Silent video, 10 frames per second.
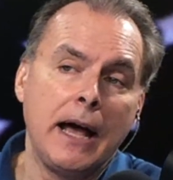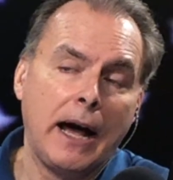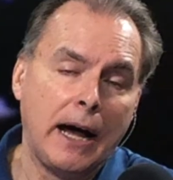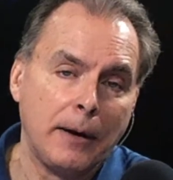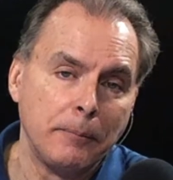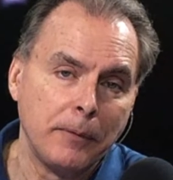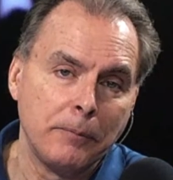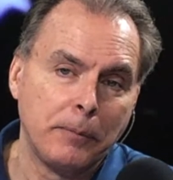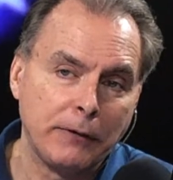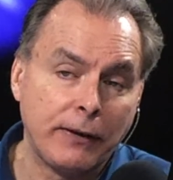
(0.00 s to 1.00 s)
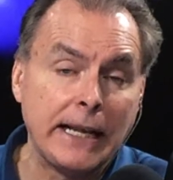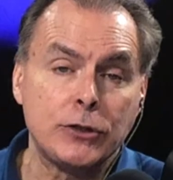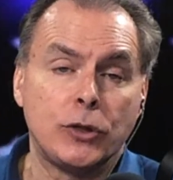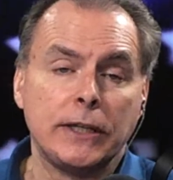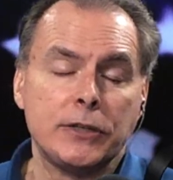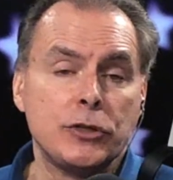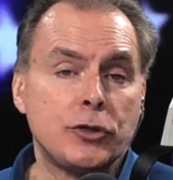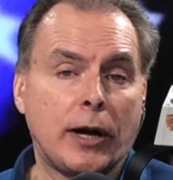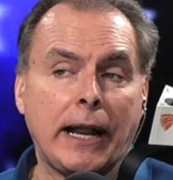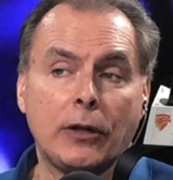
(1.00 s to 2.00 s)
But financial
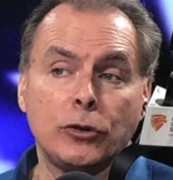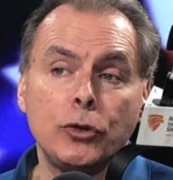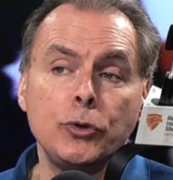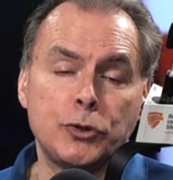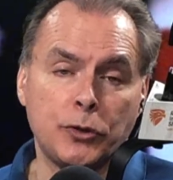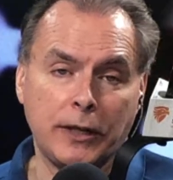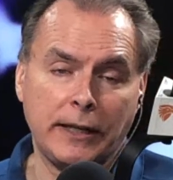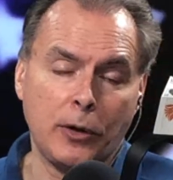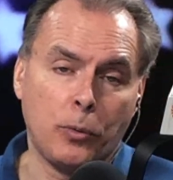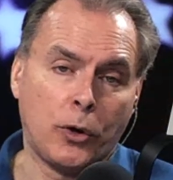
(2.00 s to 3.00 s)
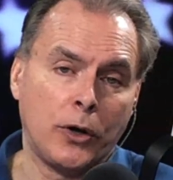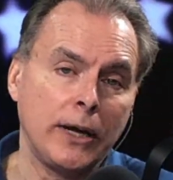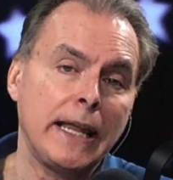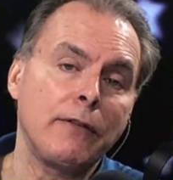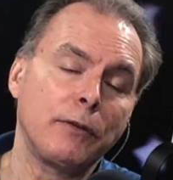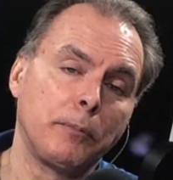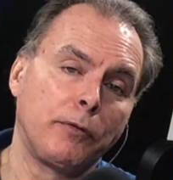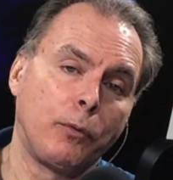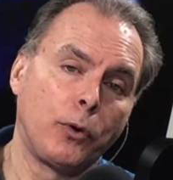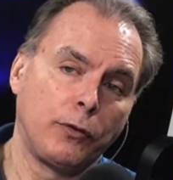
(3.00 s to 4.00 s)
conditions are now looser than they were even
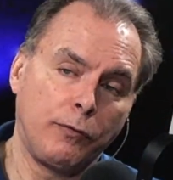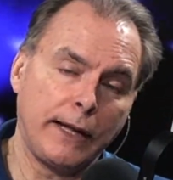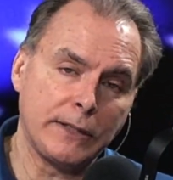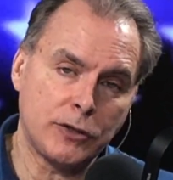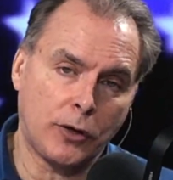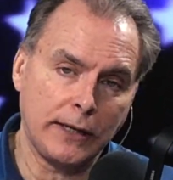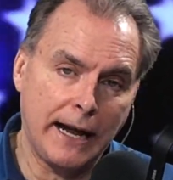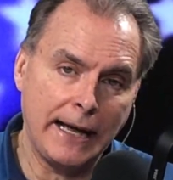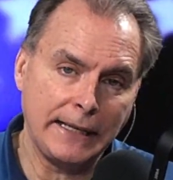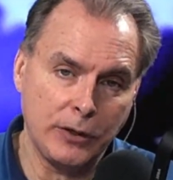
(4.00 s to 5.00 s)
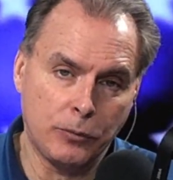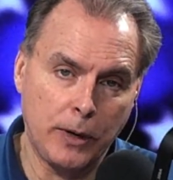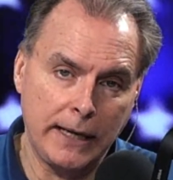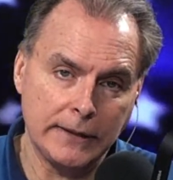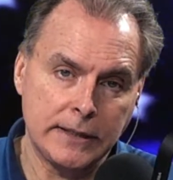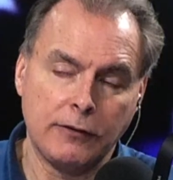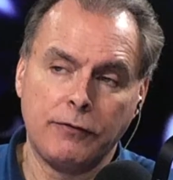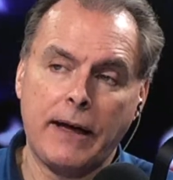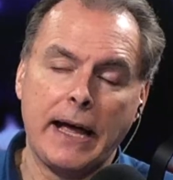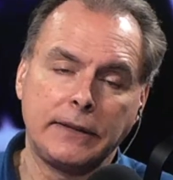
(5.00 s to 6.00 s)
before the Fed started hiking rates. And in
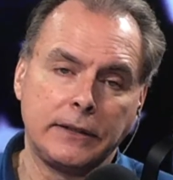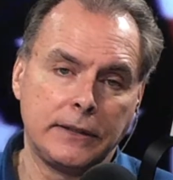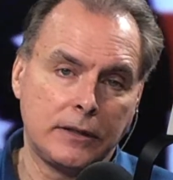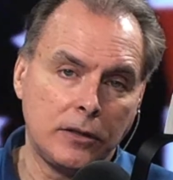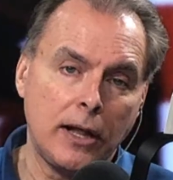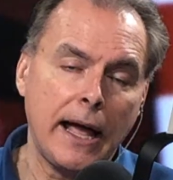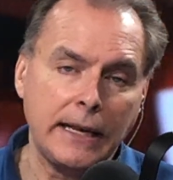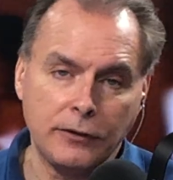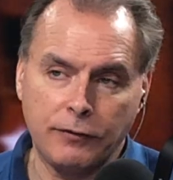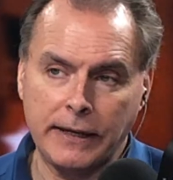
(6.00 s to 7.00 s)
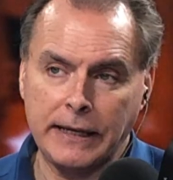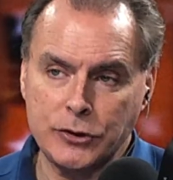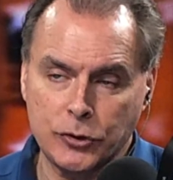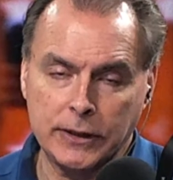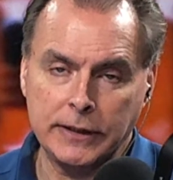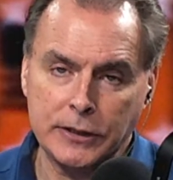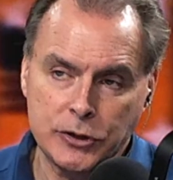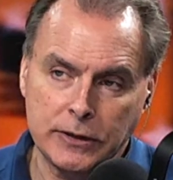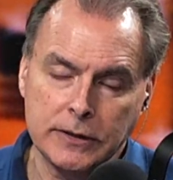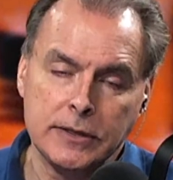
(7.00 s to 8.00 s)
fact, the decline in financial
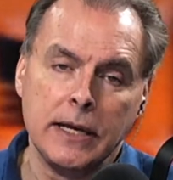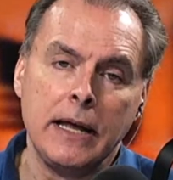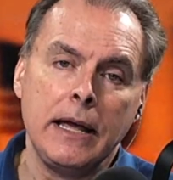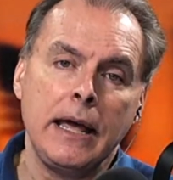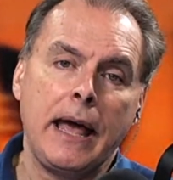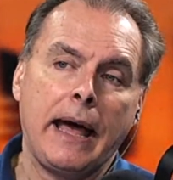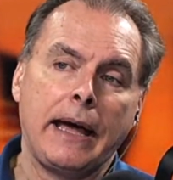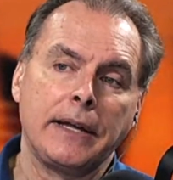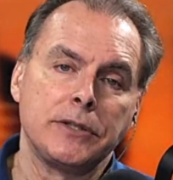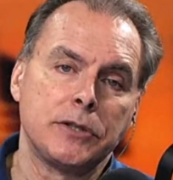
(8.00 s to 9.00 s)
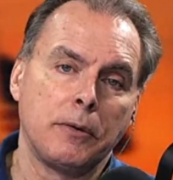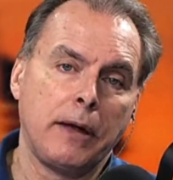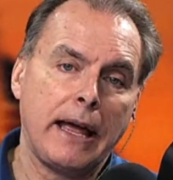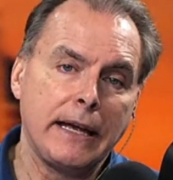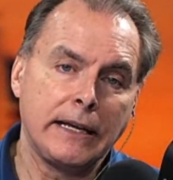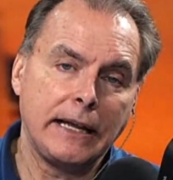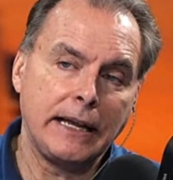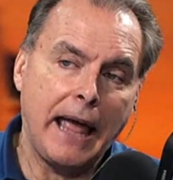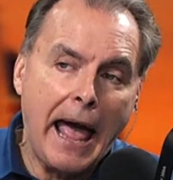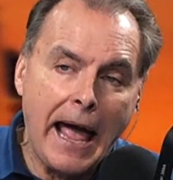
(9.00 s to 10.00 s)
conditions has
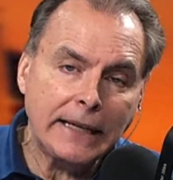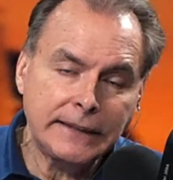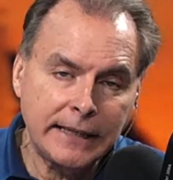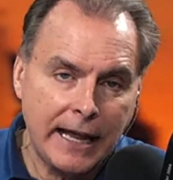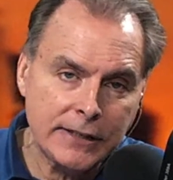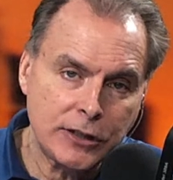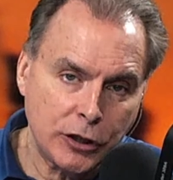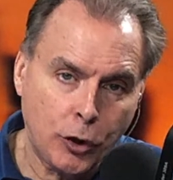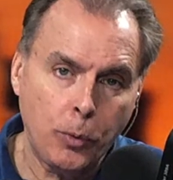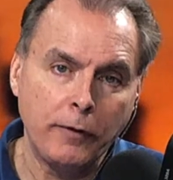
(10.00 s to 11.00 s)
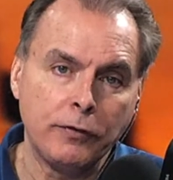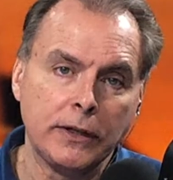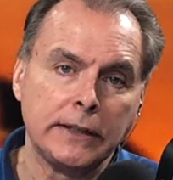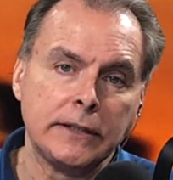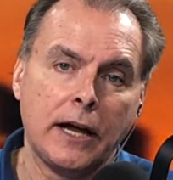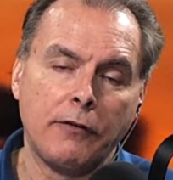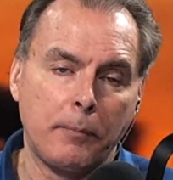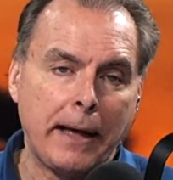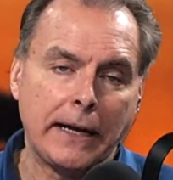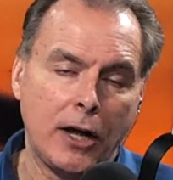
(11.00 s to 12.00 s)
acted as an equivalent of
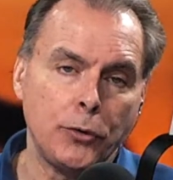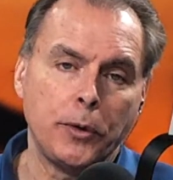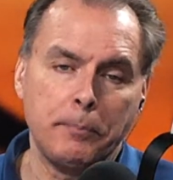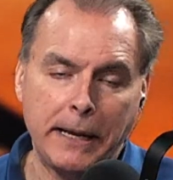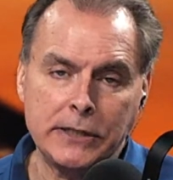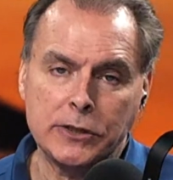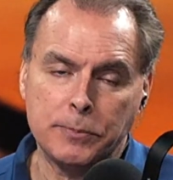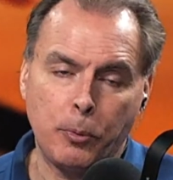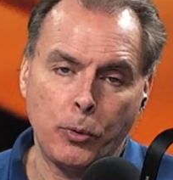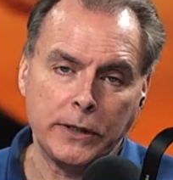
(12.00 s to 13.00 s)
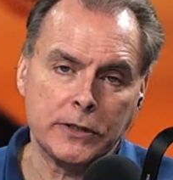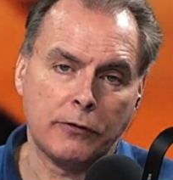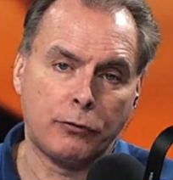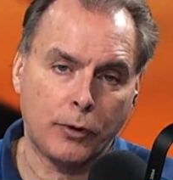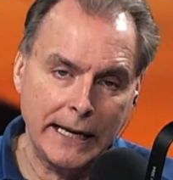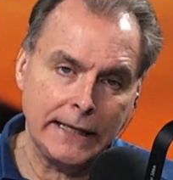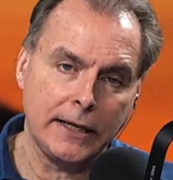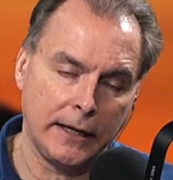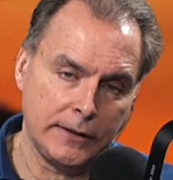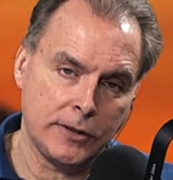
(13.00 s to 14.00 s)
about 100 basis points of rate
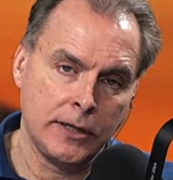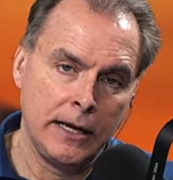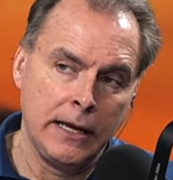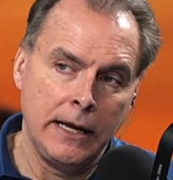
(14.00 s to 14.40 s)
cuts.